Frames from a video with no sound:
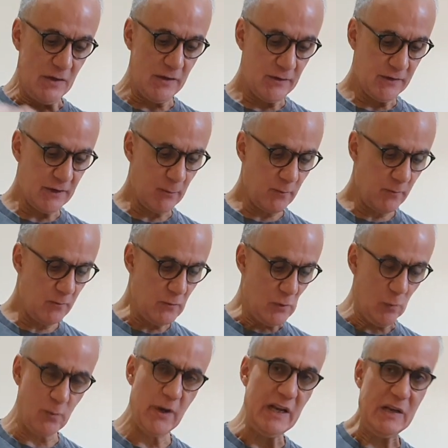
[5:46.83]
So
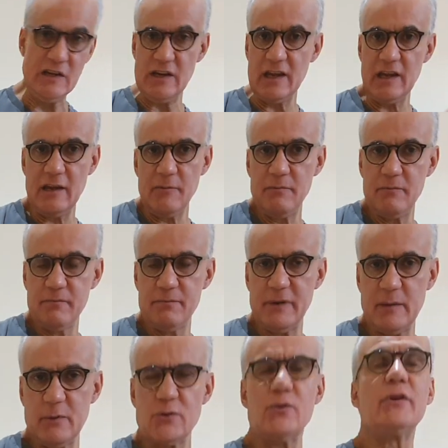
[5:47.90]
when you hear
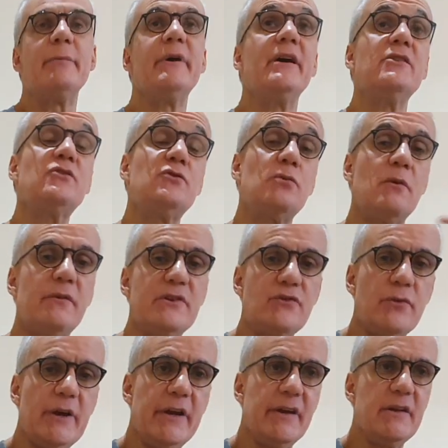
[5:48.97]
people talking about 12-inch
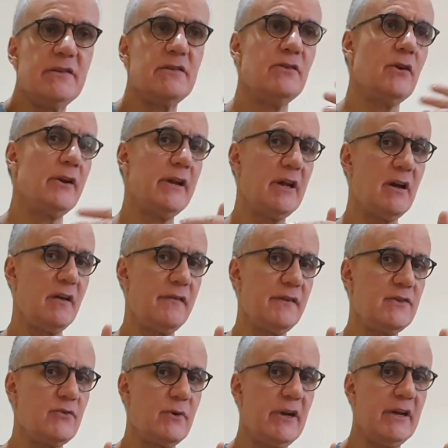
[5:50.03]
radius,
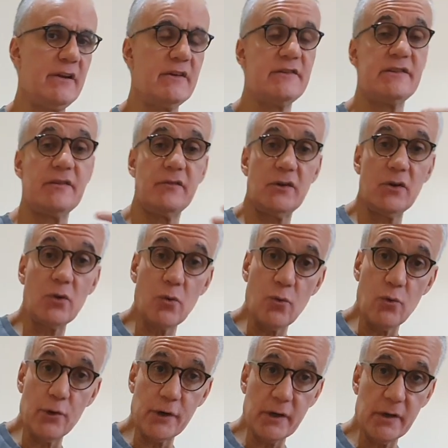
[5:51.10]
9.5-inch radius,
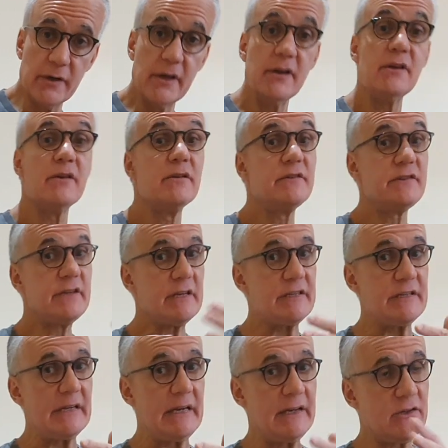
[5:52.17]
7.25,
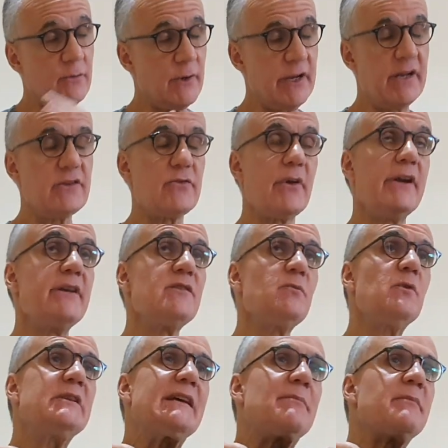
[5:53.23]
16, 20-inch radius,
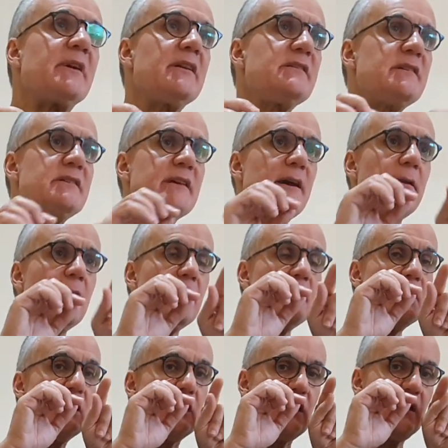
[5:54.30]
what that means is that
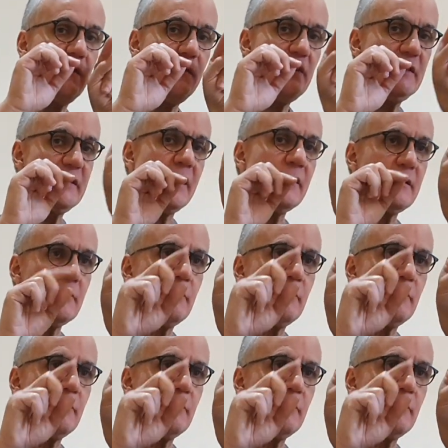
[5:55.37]
if you start at a